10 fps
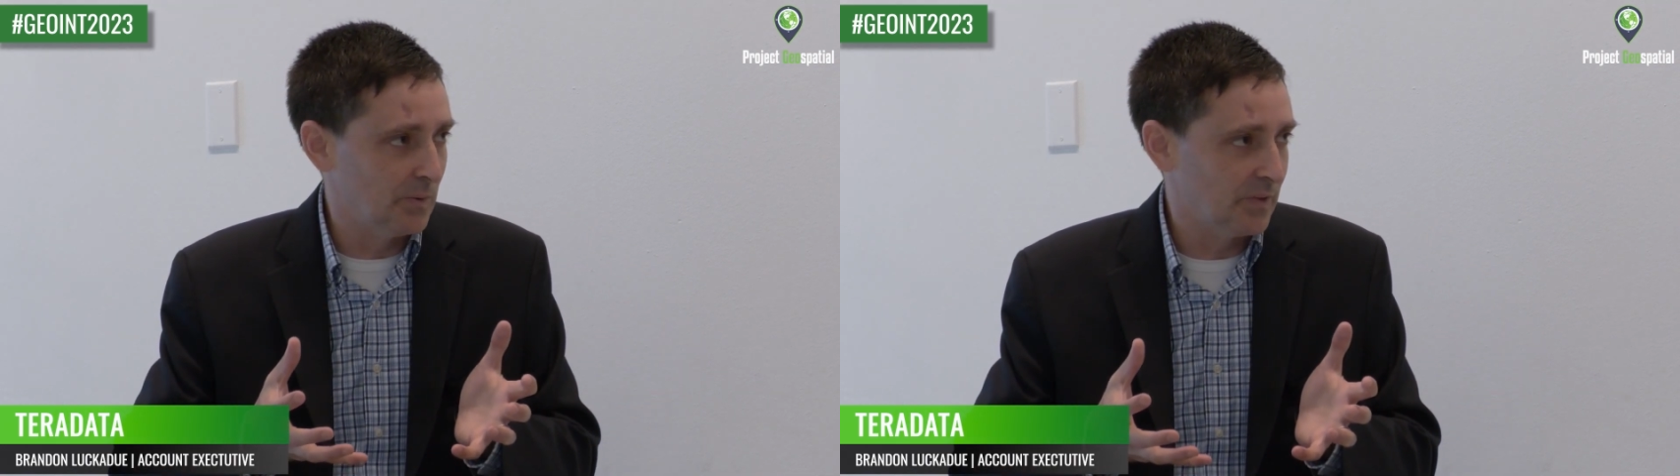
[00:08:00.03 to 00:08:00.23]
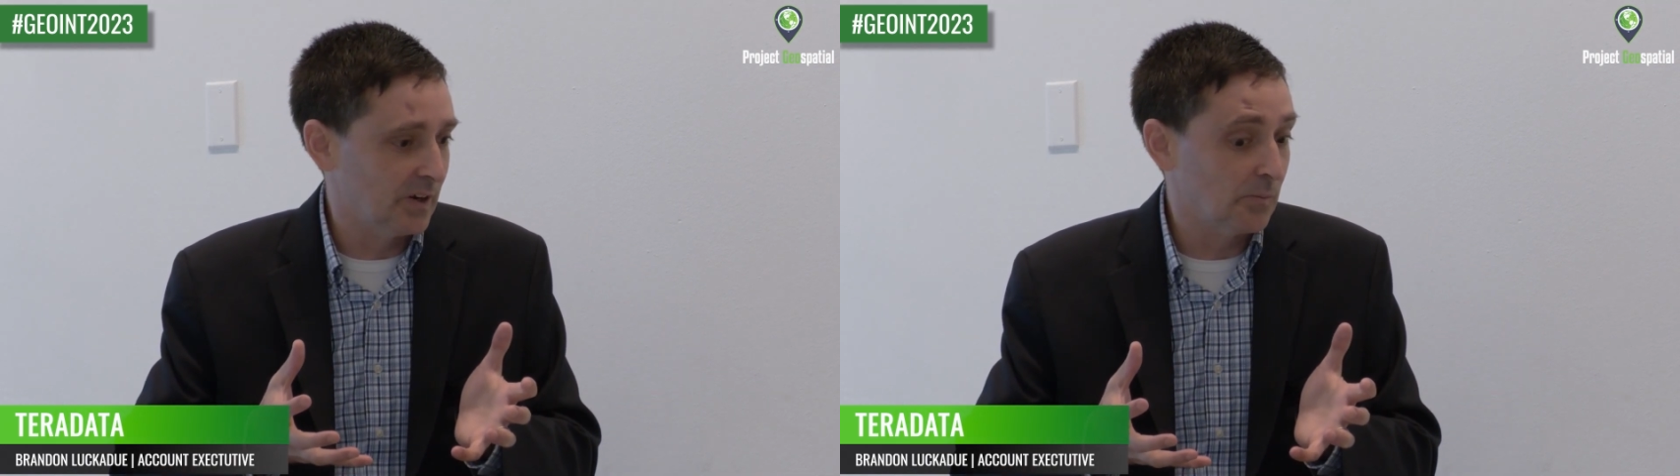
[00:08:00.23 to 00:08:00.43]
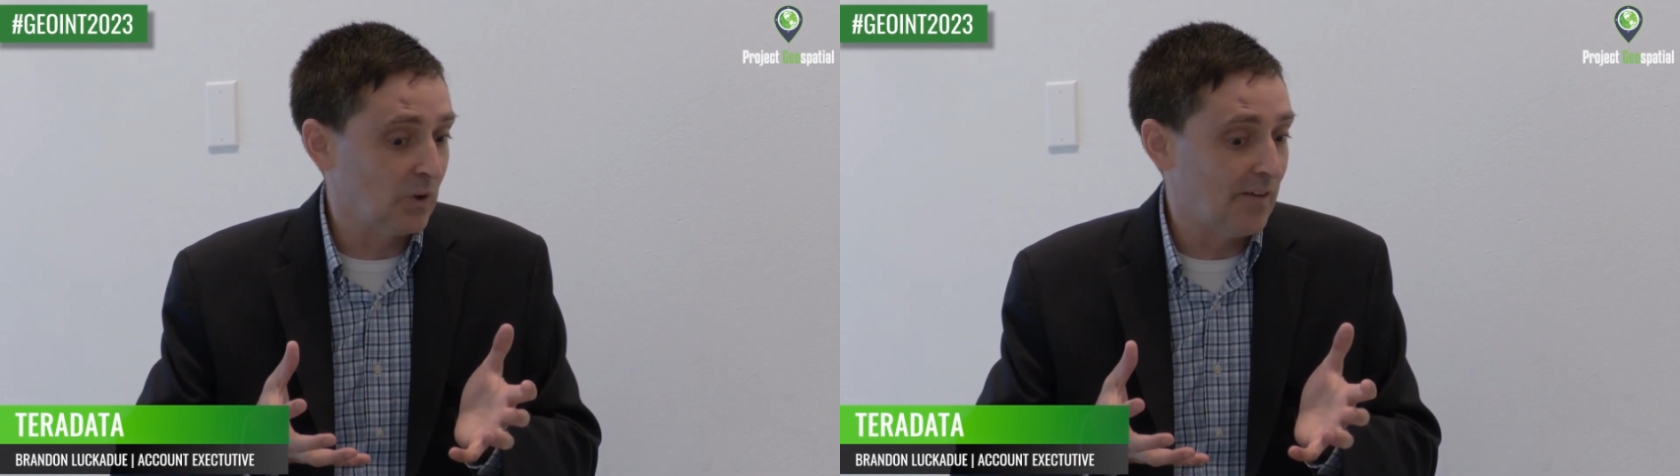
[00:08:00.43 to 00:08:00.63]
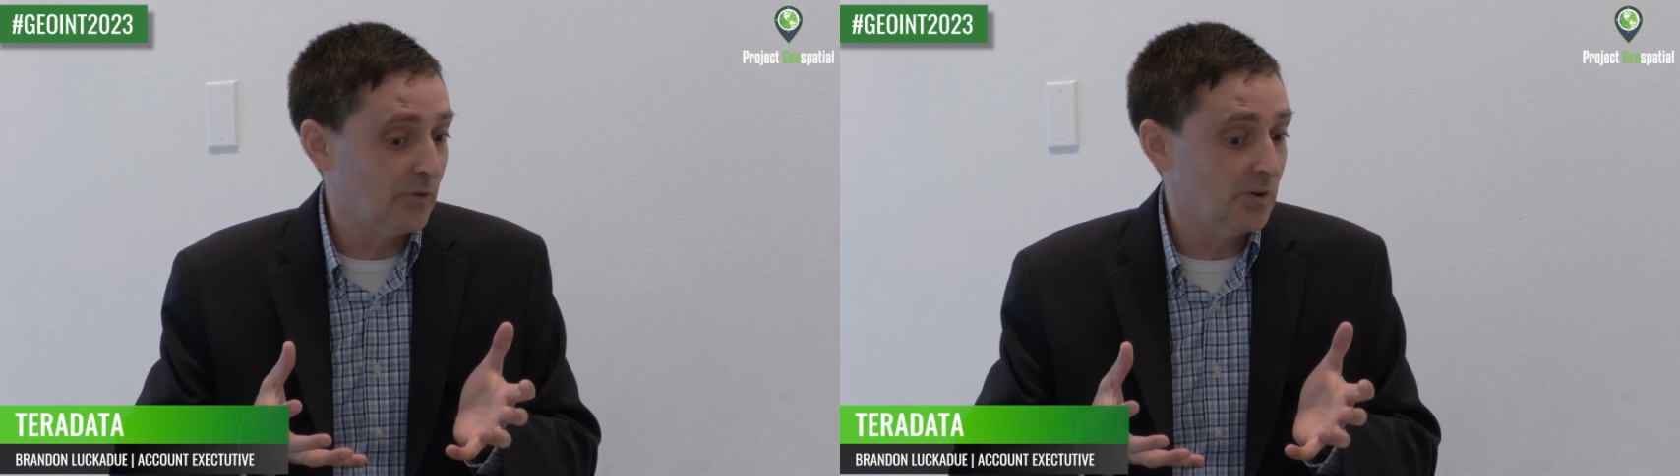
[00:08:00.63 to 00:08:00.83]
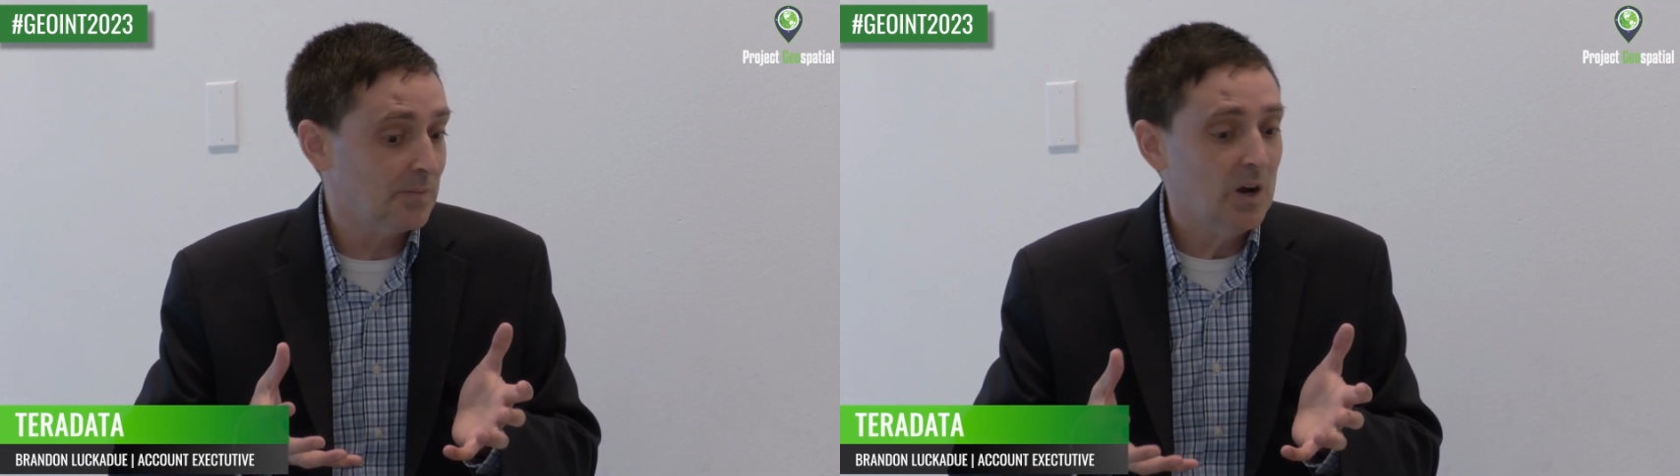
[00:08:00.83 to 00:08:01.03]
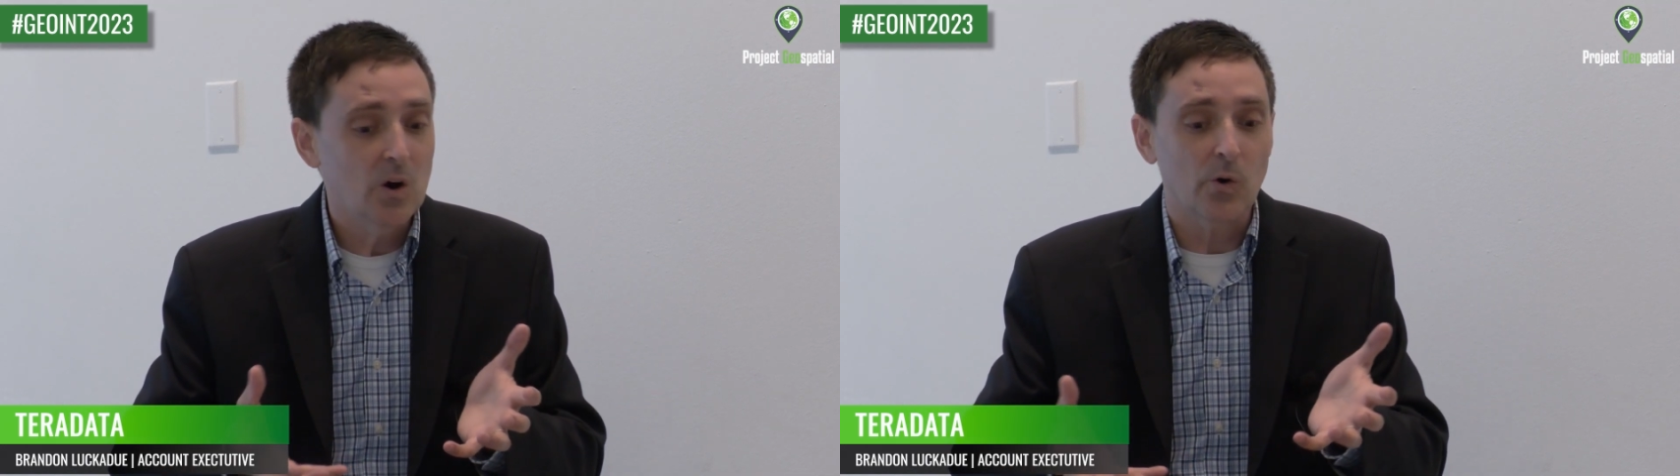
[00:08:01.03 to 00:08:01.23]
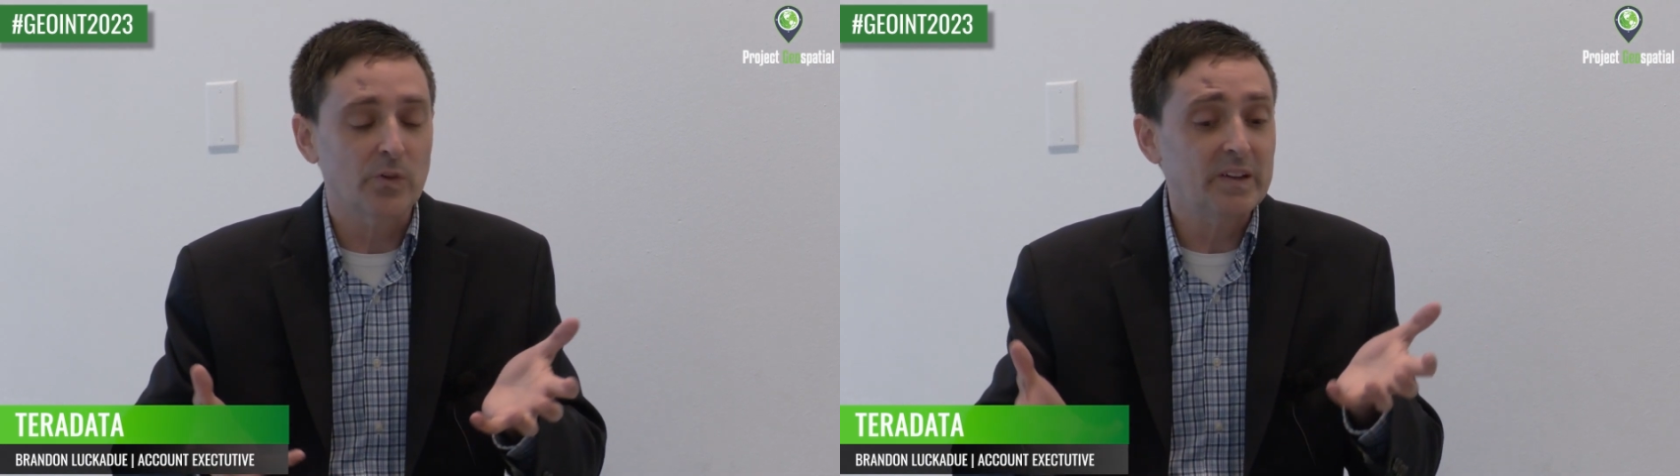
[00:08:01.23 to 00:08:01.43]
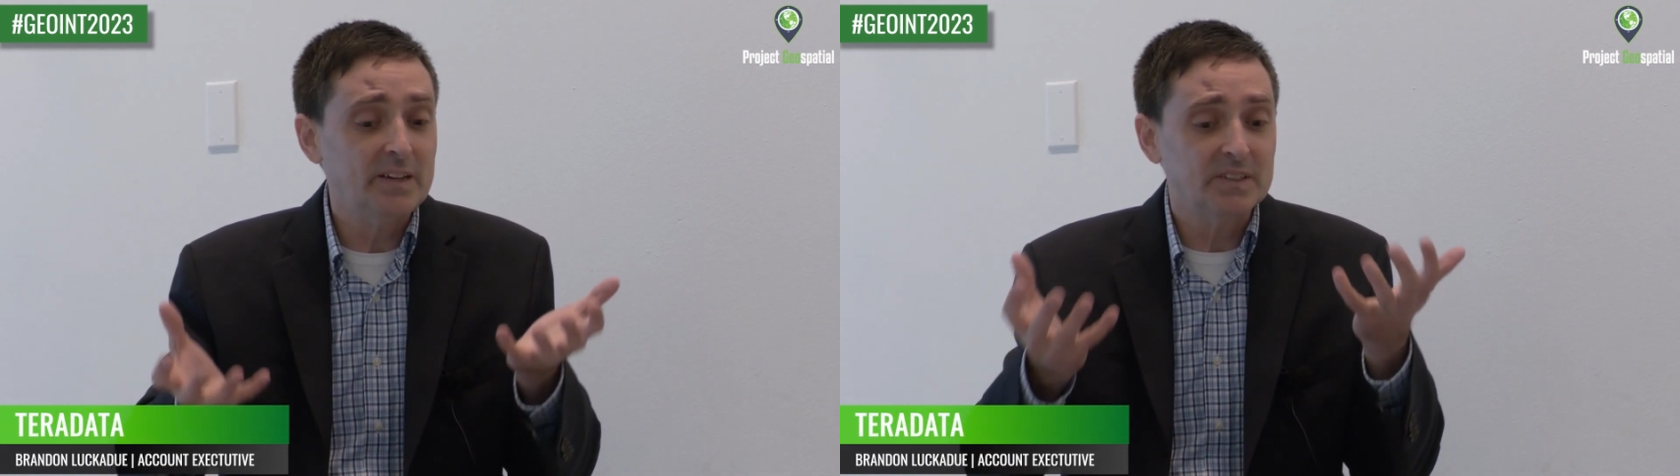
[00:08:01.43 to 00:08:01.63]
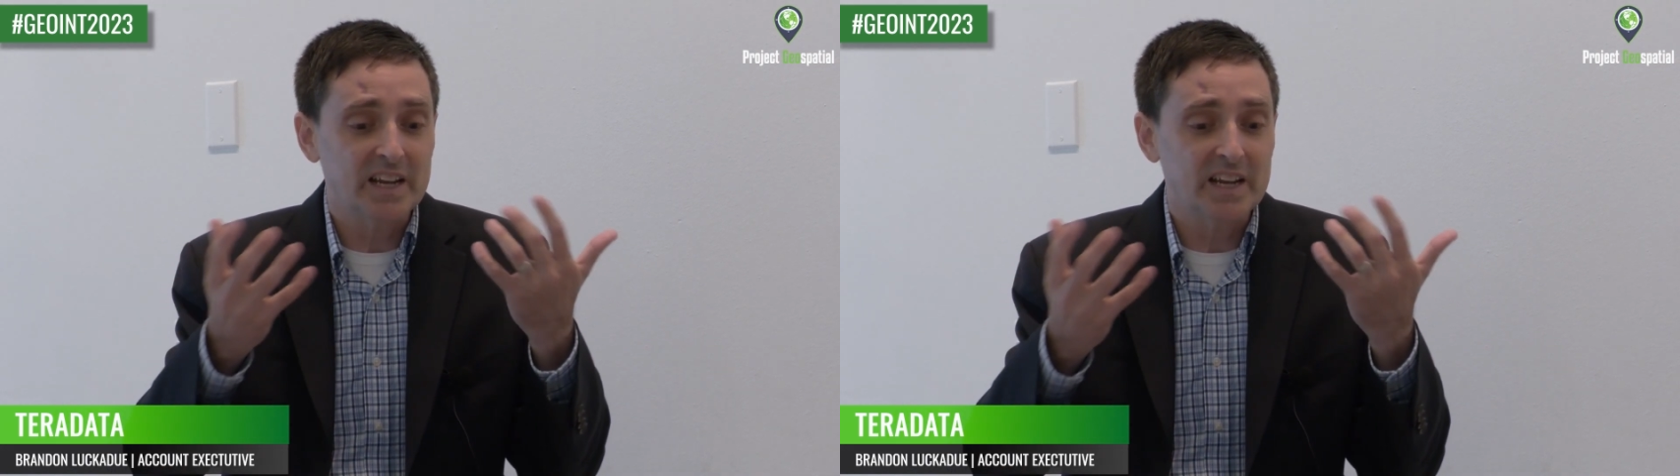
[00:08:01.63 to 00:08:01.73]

within our platform. Or they're even